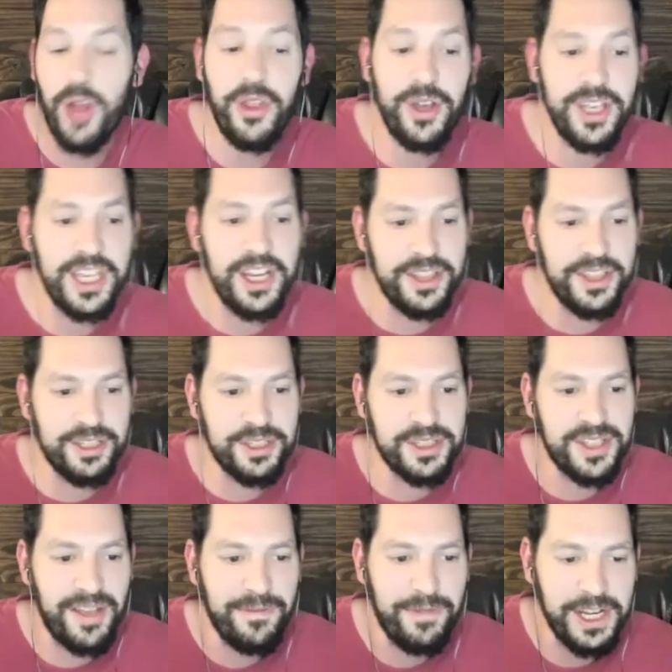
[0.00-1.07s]
Although, you know,
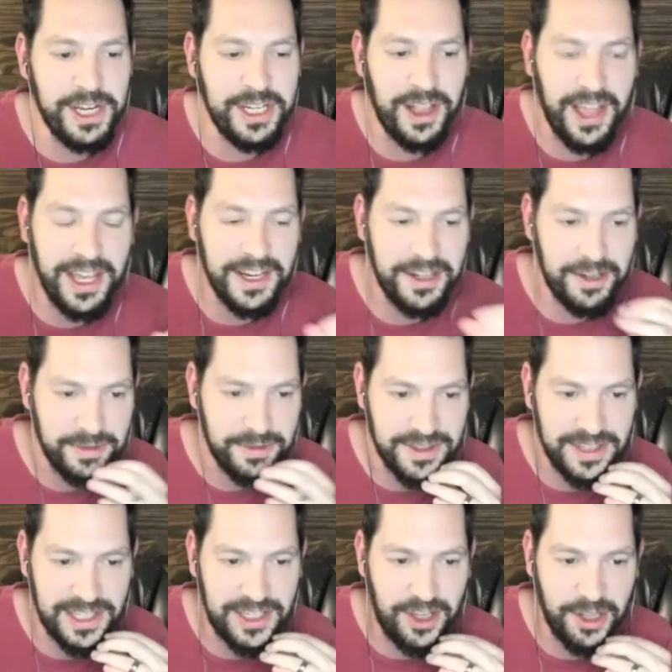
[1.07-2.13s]
there's that funny line there.
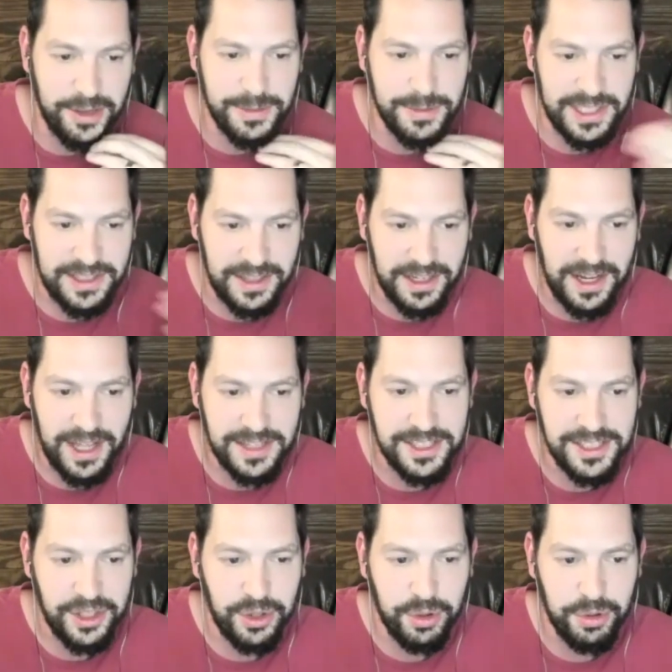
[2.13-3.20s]
They call them like the
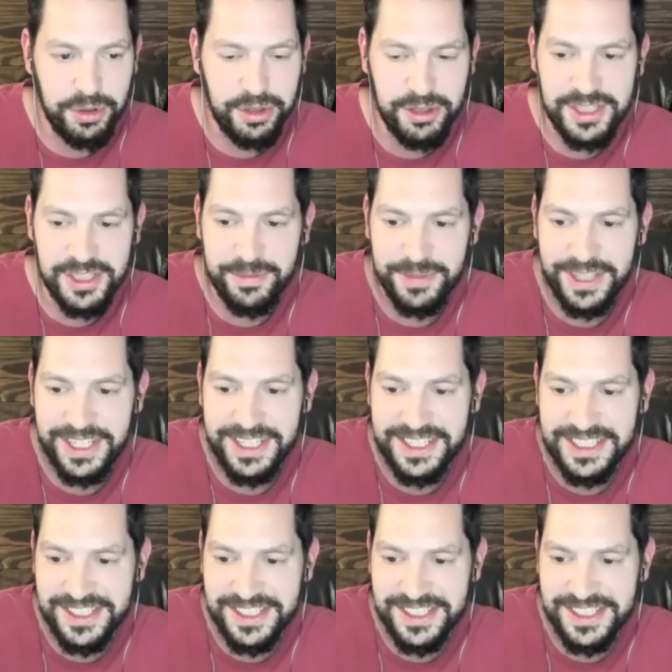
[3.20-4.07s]
Nazi youth or something.